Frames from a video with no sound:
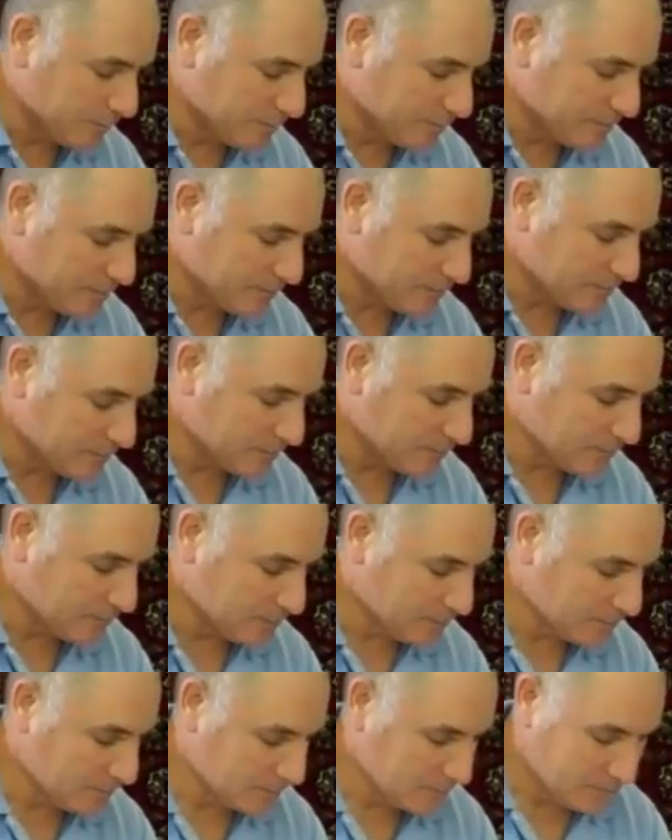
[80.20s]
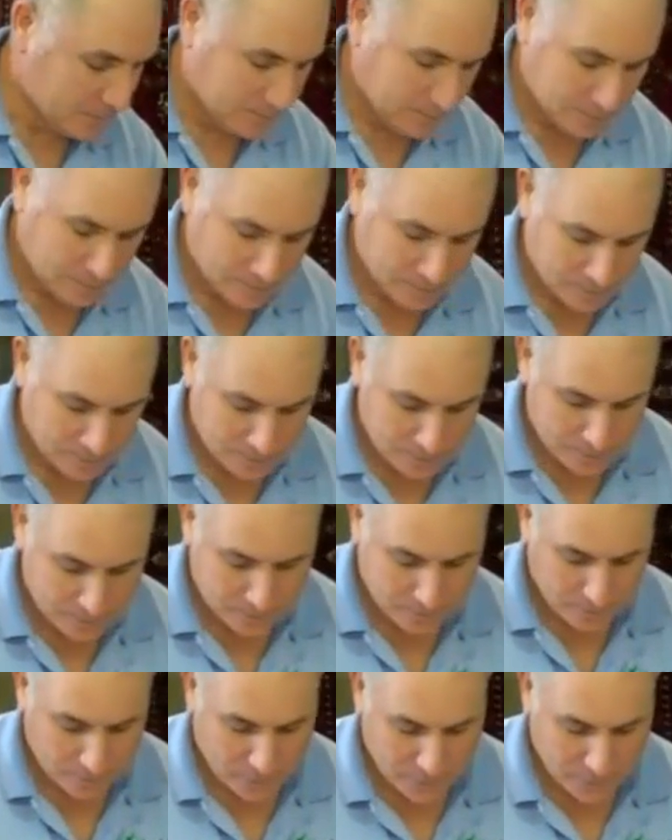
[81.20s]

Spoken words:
Nobody speaks.